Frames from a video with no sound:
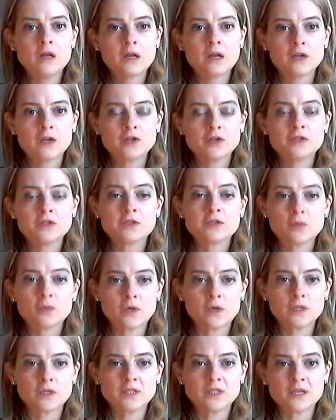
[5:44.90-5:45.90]
countries that
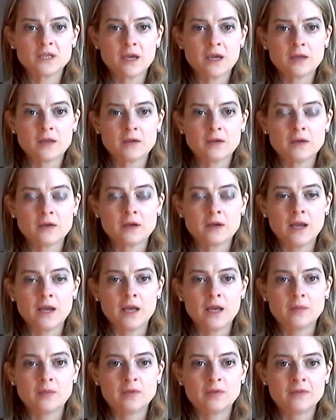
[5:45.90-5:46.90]
work together
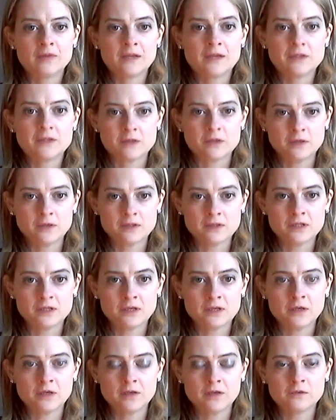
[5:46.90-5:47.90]
and provide certain
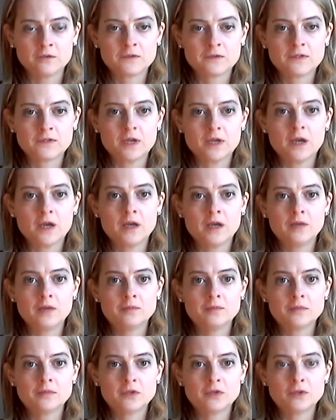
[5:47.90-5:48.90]
incentives
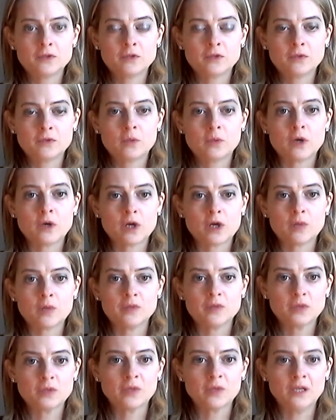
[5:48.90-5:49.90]
to work
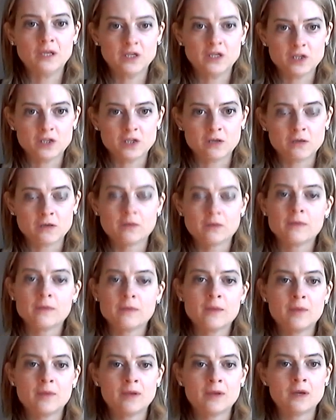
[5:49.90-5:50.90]
between each other that
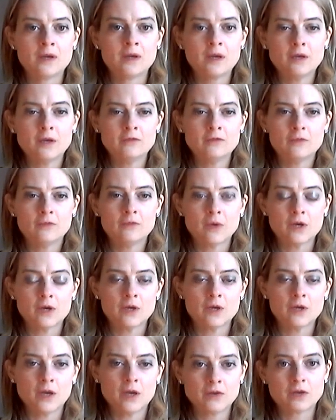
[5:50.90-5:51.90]
they may not
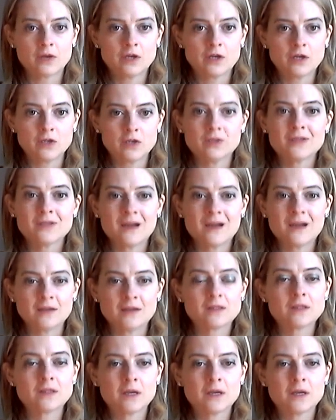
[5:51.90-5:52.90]
afford other countries
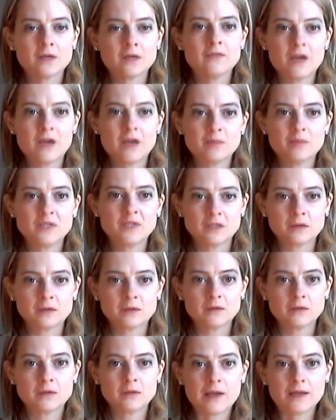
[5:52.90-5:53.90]
outside of that
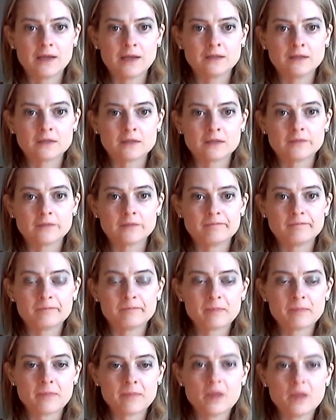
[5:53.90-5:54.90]
particular alliance.
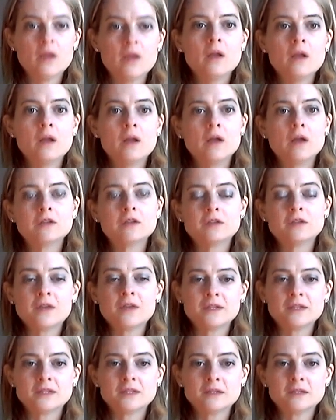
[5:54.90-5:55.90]
So
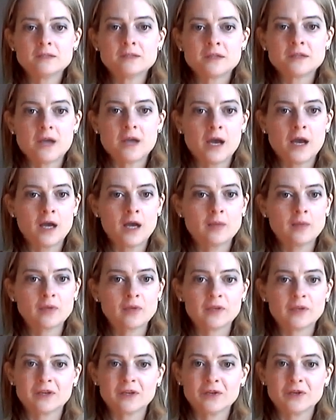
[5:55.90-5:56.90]
that's it.
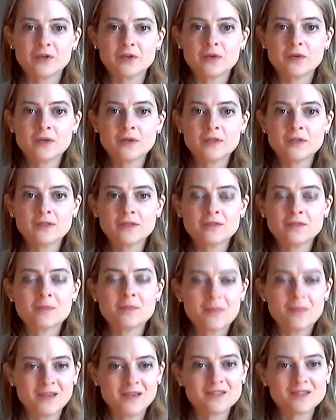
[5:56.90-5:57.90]
Good luck on your quiz.
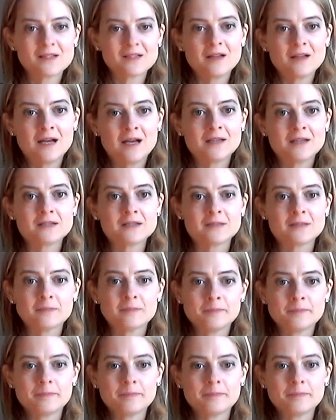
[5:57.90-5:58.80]
Thanks, class.